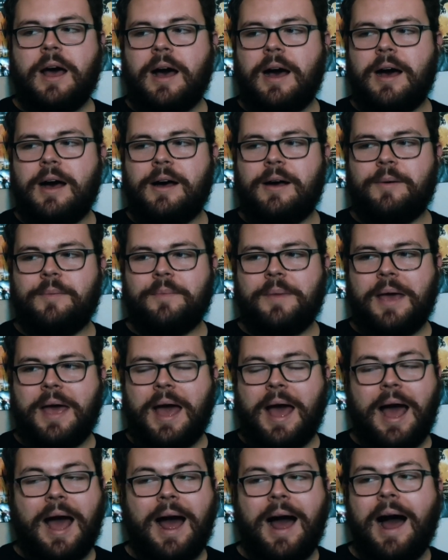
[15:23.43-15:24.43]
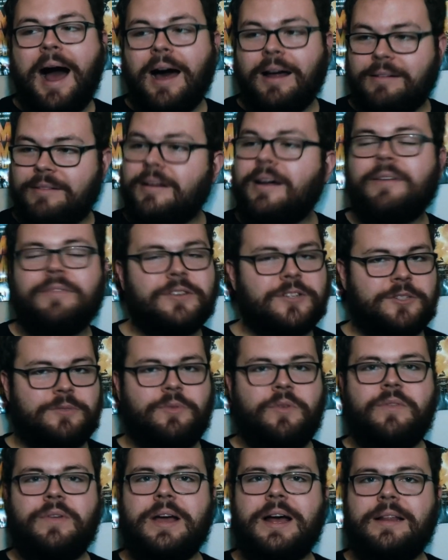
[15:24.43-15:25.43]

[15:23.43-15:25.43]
I love this movie.